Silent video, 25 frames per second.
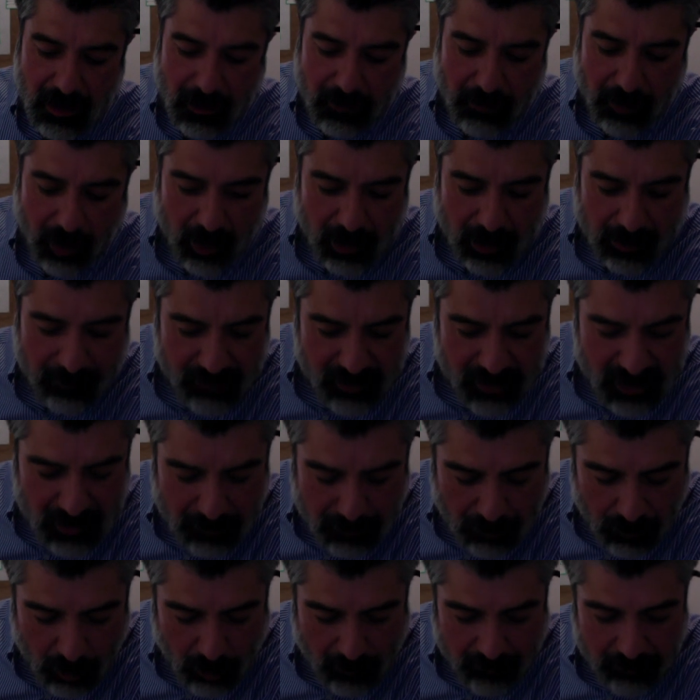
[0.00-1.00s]
but I'll give you
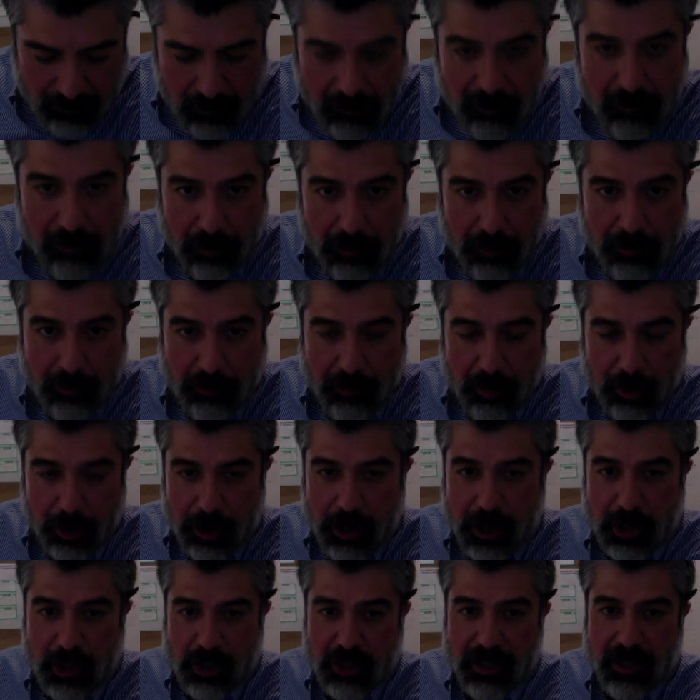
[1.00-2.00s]
some more
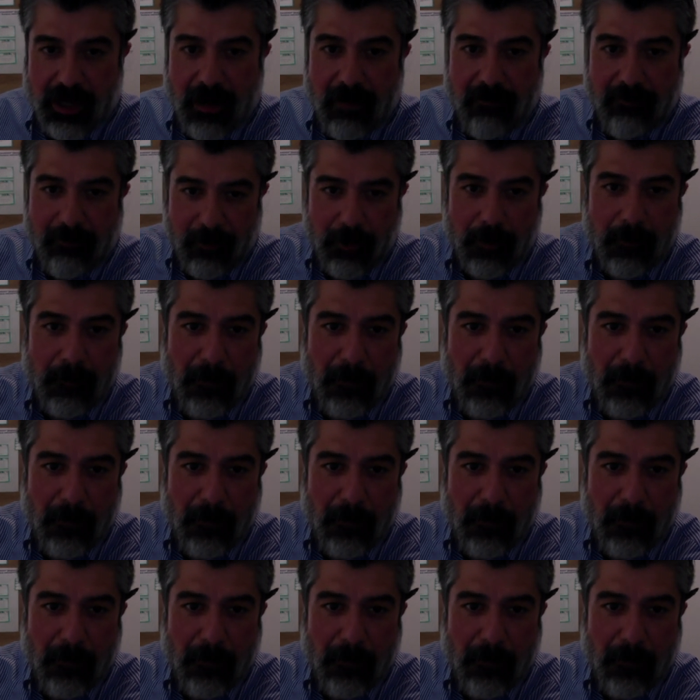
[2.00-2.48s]
production effort